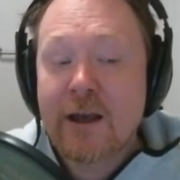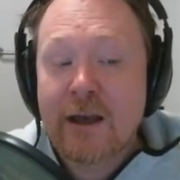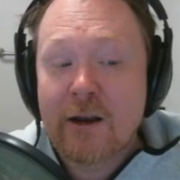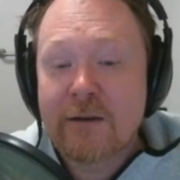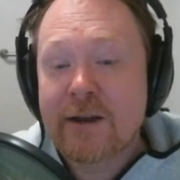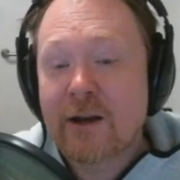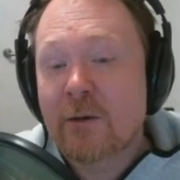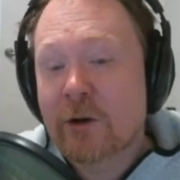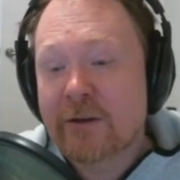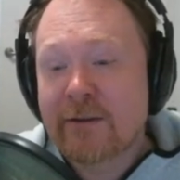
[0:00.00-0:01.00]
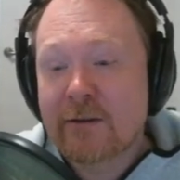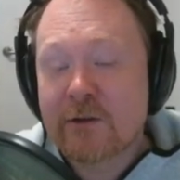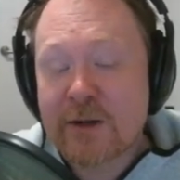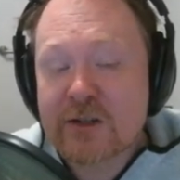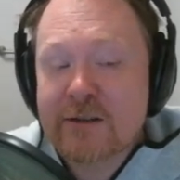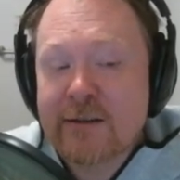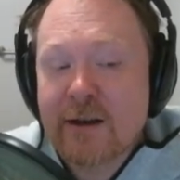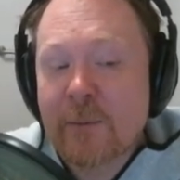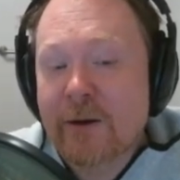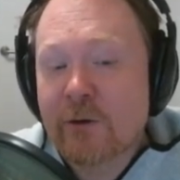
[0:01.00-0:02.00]
And I've worked as a specialist
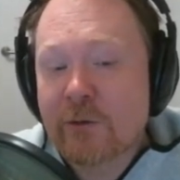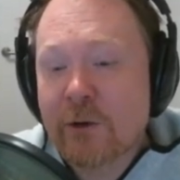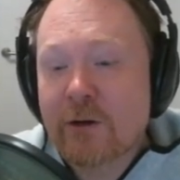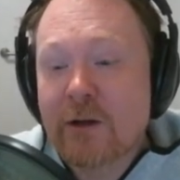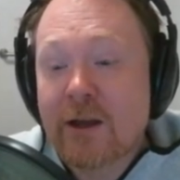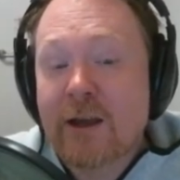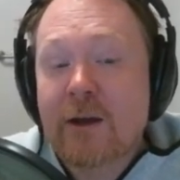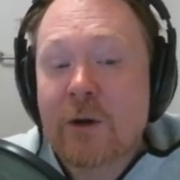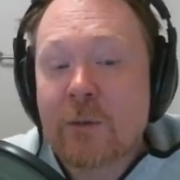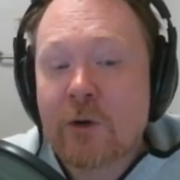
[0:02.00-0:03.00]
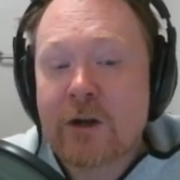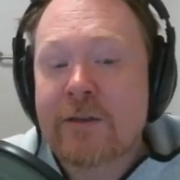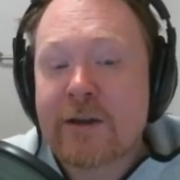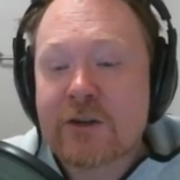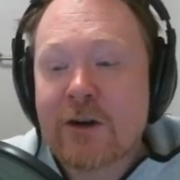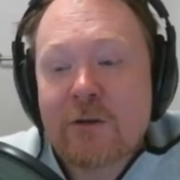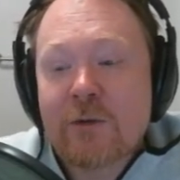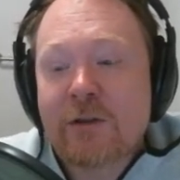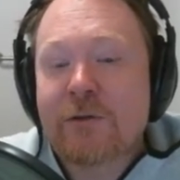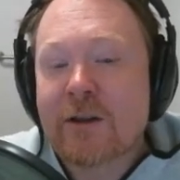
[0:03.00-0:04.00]
animator as well. And when I'm working on that shot, I
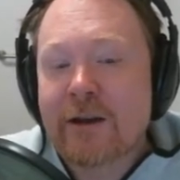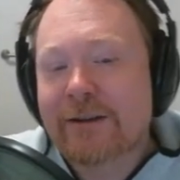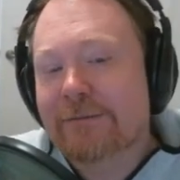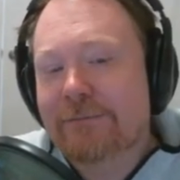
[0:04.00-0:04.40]
really feel like,